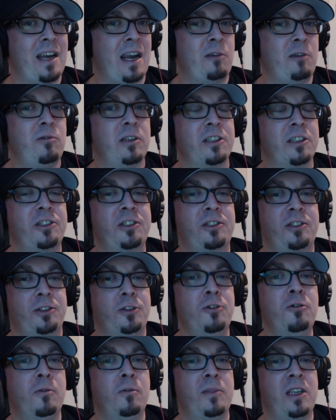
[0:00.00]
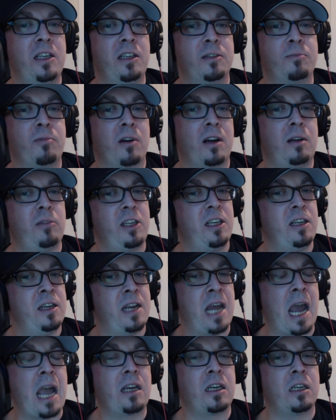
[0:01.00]
I would assume he's probably
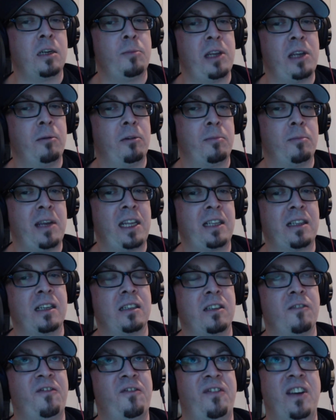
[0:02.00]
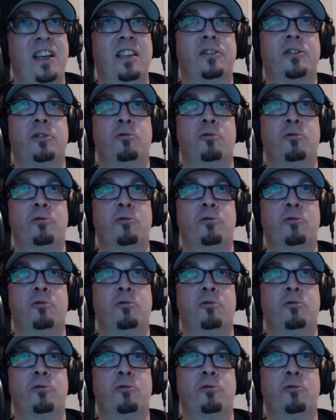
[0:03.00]
not going to be able to make that defense,